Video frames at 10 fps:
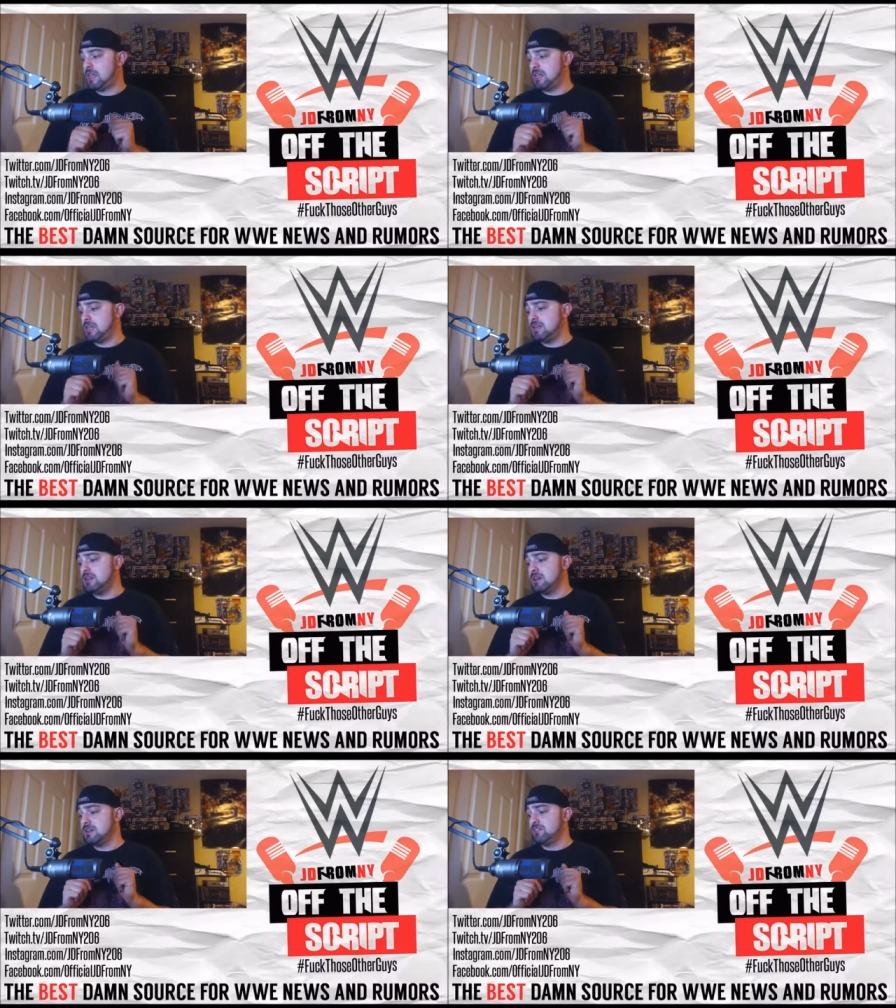
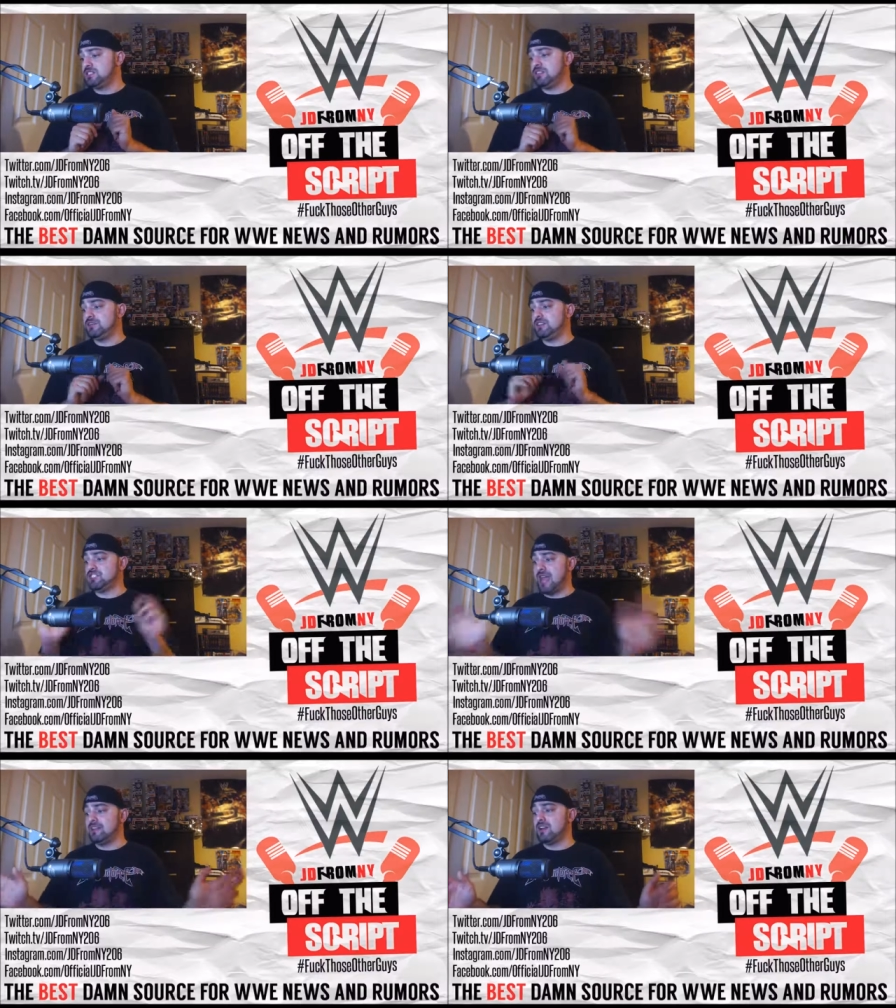He received
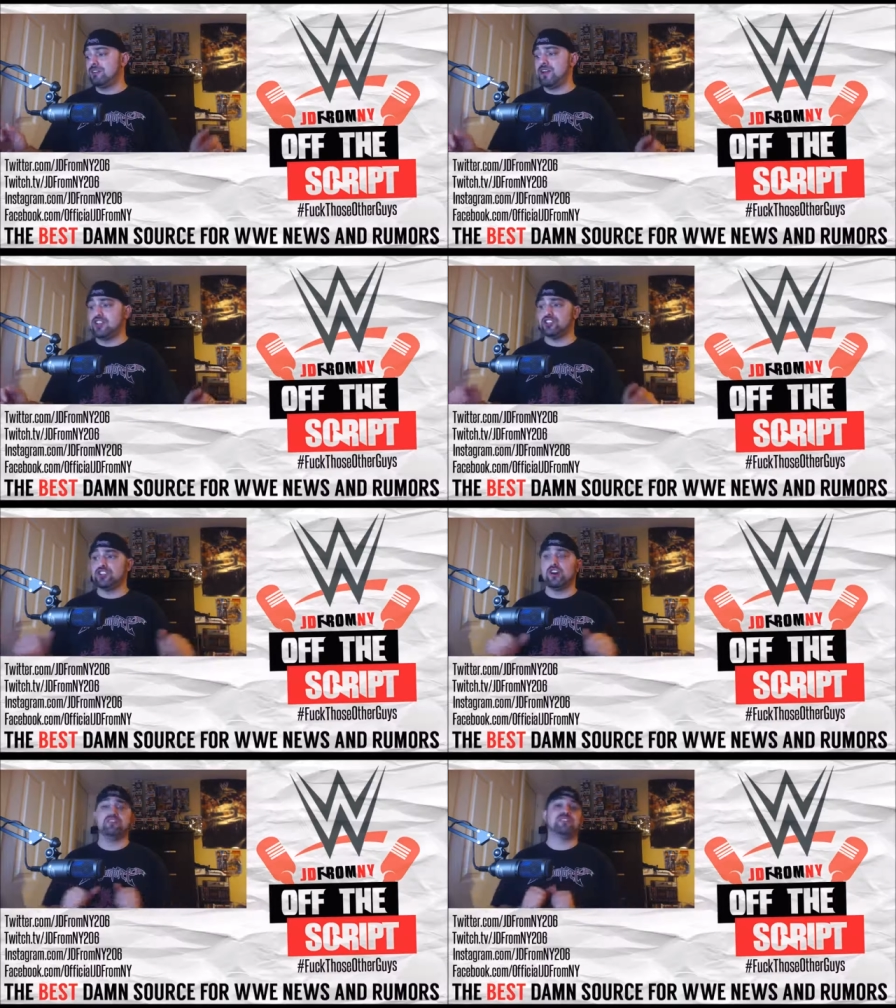a standing
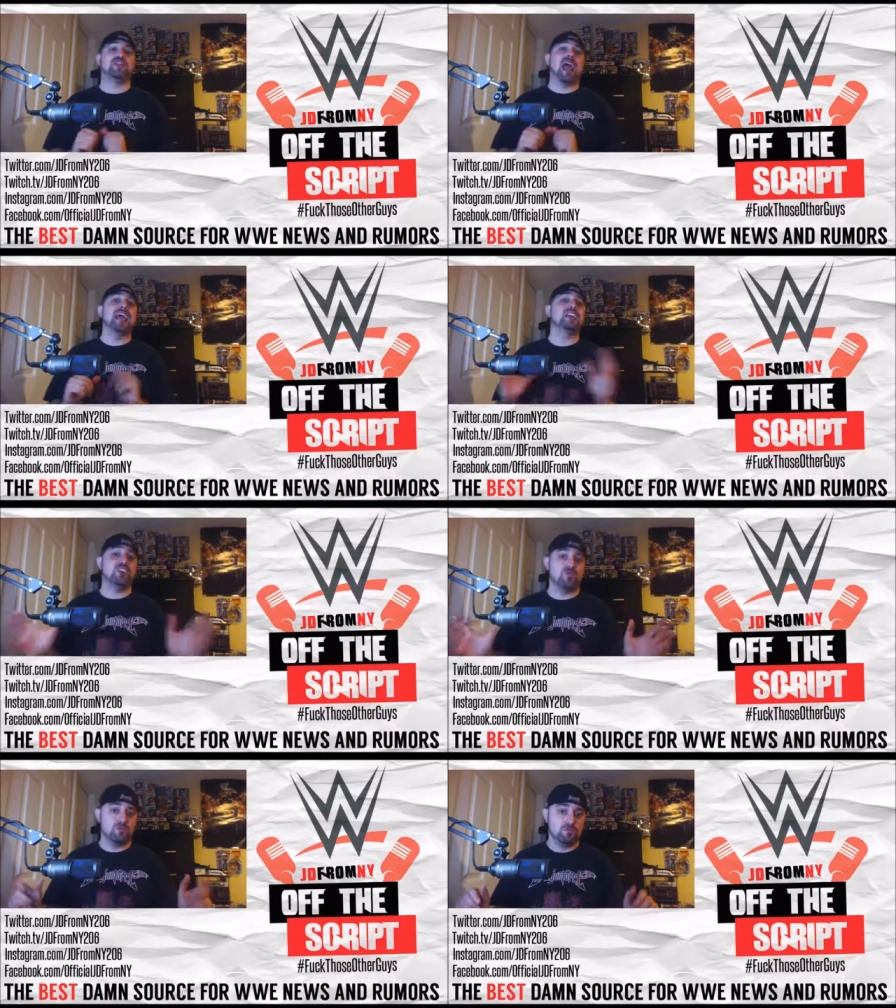ovation of
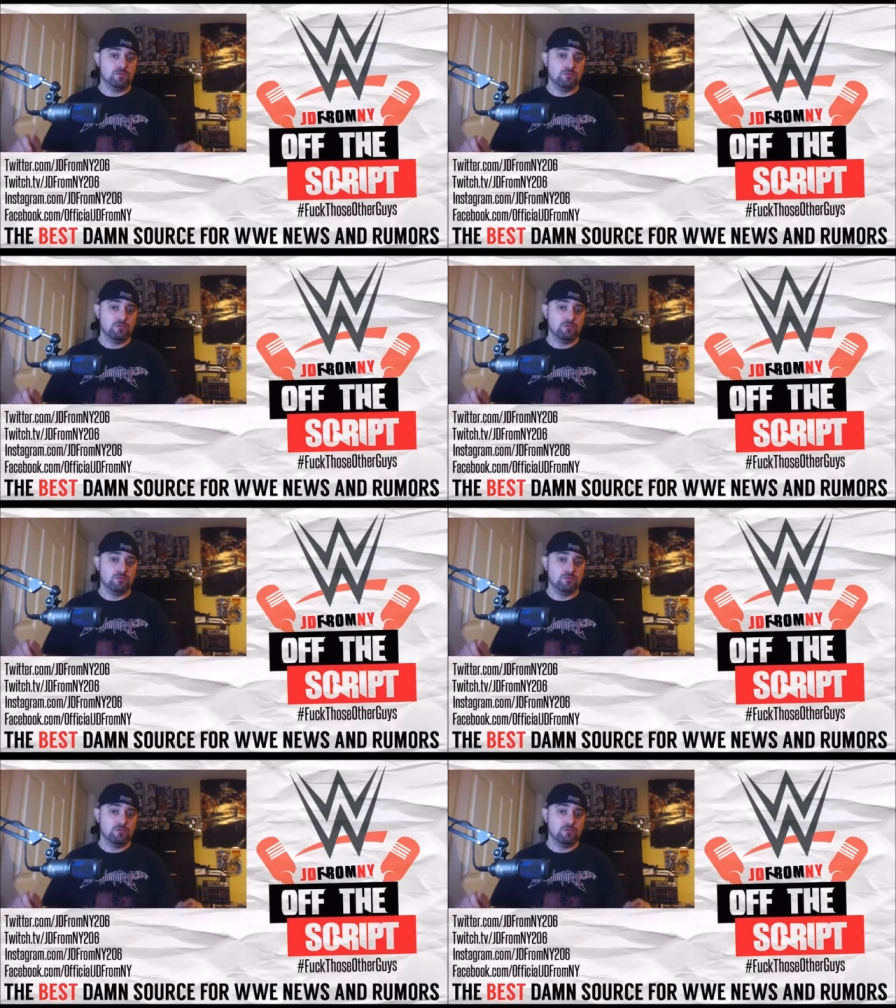thank you.